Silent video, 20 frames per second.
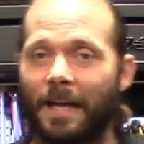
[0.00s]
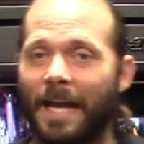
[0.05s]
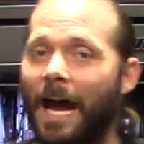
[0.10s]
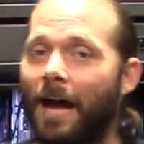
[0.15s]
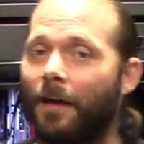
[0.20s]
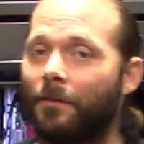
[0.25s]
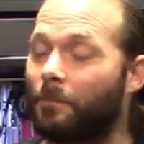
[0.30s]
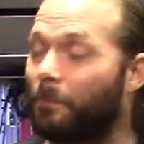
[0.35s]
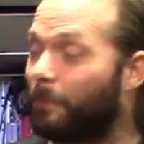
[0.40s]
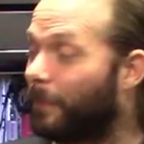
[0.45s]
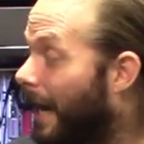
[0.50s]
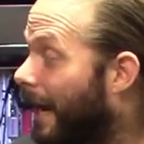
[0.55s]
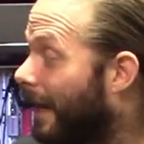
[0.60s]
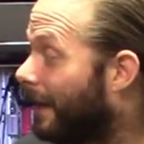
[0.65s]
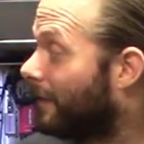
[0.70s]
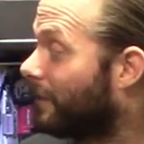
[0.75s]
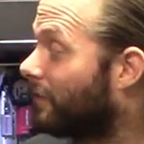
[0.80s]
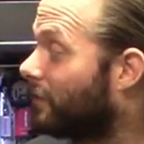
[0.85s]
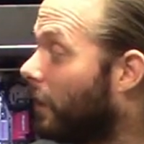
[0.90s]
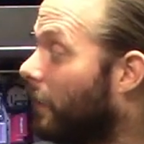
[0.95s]
I'm
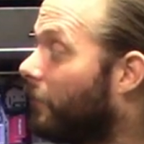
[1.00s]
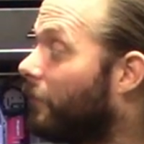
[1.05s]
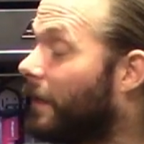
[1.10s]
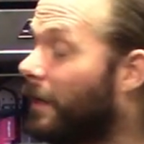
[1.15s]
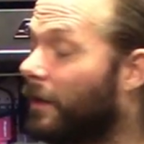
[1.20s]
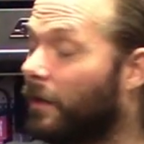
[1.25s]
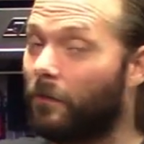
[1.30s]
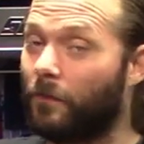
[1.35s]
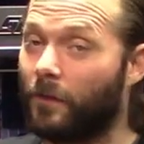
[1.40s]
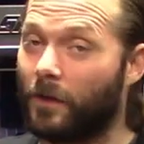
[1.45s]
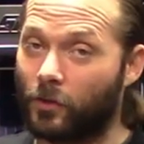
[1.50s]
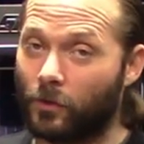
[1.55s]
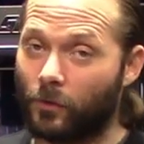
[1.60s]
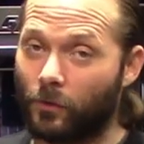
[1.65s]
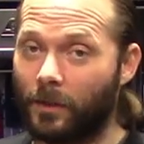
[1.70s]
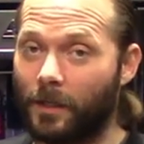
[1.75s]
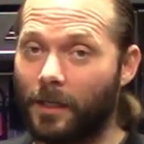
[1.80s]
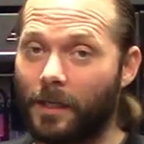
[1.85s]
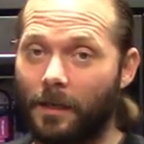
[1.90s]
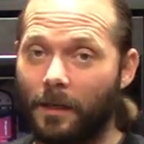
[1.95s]
buying this stuff
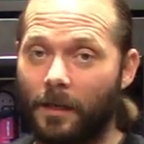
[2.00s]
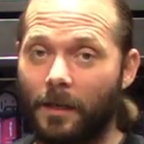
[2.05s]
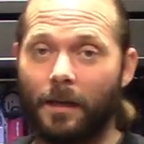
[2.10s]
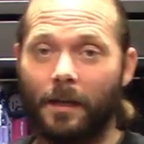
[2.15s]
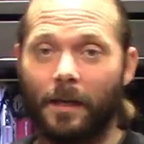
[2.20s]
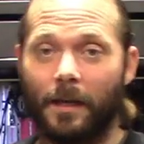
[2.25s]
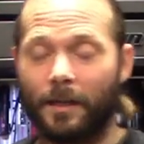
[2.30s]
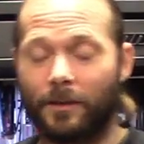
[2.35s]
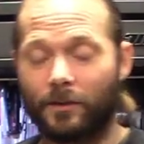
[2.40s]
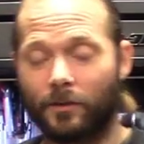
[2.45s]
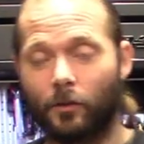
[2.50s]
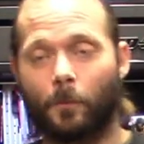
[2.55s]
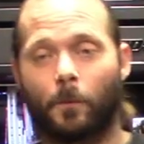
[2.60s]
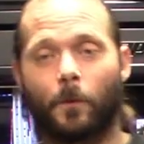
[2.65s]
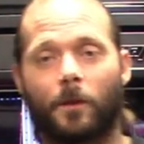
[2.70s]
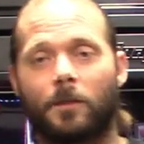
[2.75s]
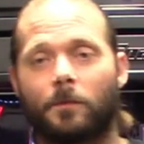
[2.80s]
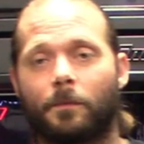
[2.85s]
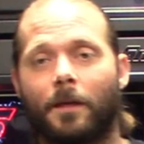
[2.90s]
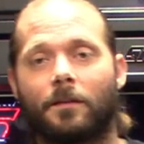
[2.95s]
individually, it's
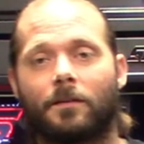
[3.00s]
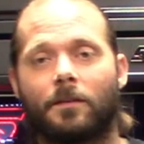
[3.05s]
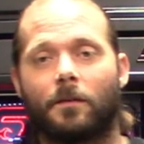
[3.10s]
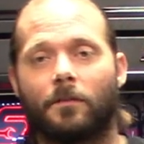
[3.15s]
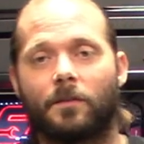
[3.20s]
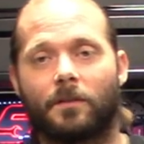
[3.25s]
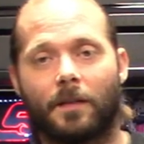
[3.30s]
super expensive.